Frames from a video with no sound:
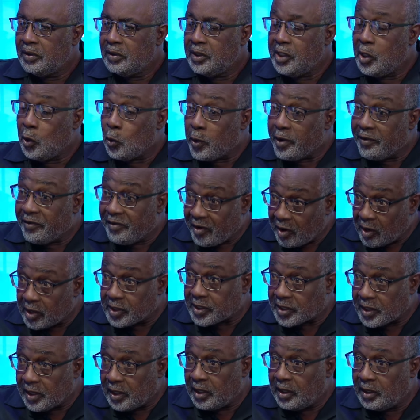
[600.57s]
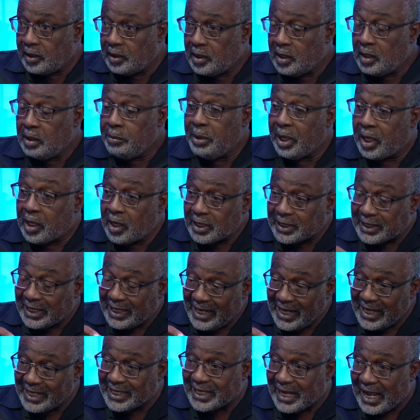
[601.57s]
The reversal, because
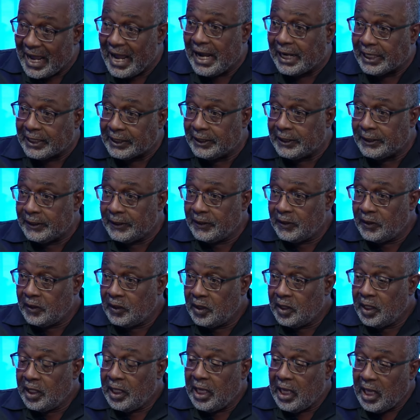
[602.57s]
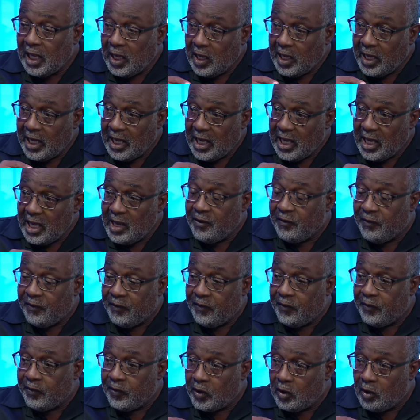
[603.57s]
this act, if
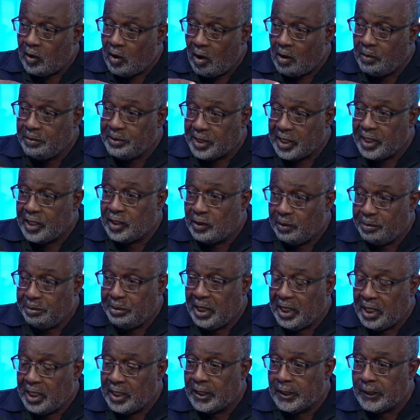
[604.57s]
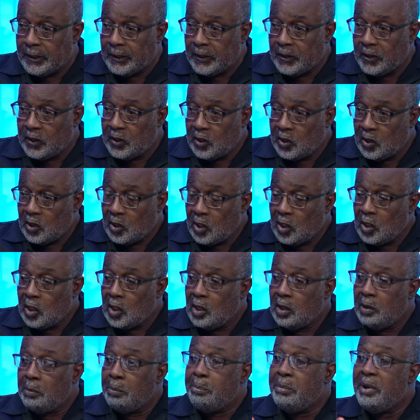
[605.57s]
comes into being
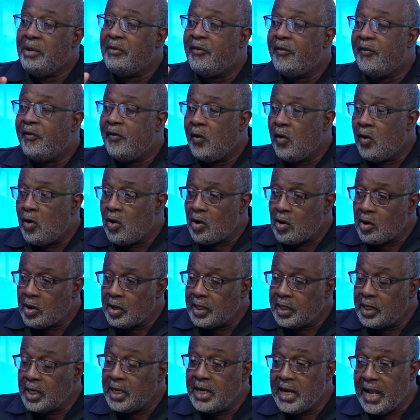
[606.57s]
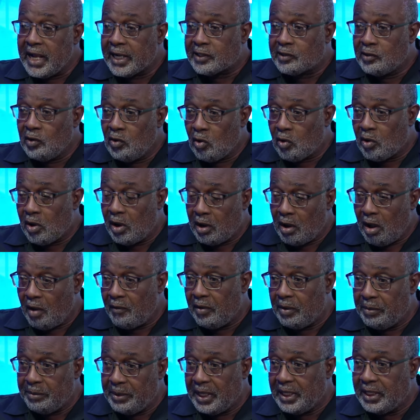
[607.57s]
before the next local
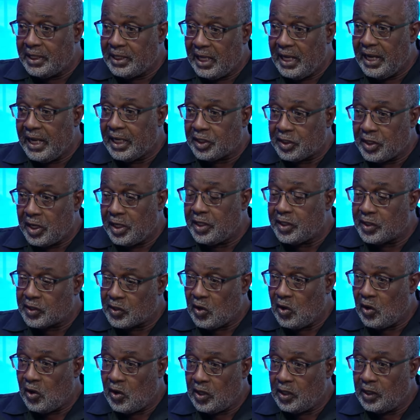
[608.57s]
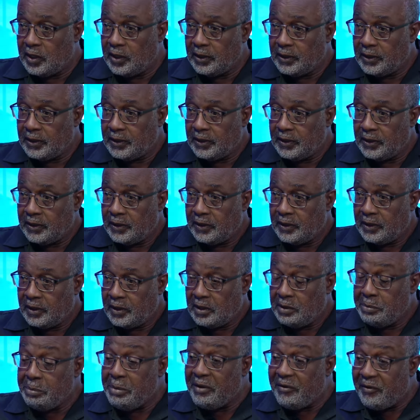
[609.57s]
government election is called,
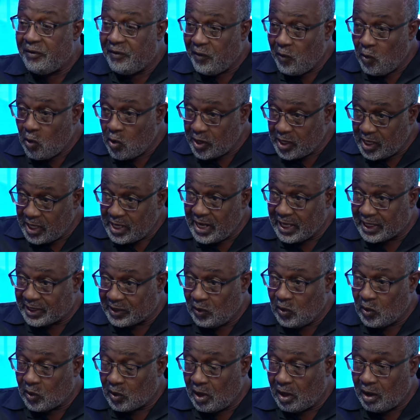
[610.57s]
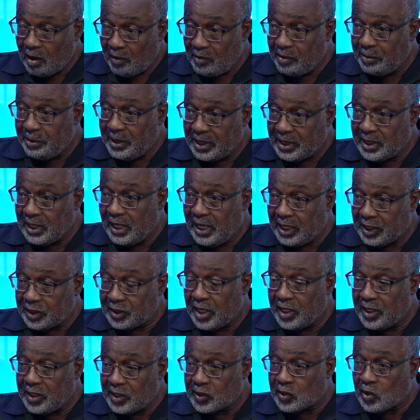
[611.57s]
before the next local government election
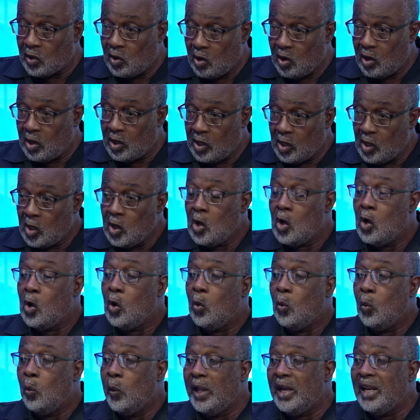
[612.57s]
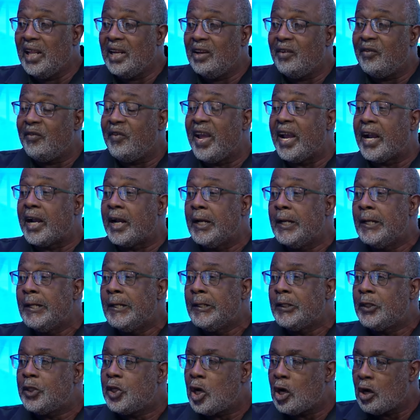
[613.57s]
is called, will in effect
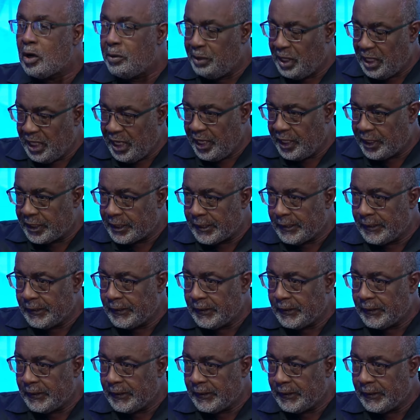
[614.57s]
terminate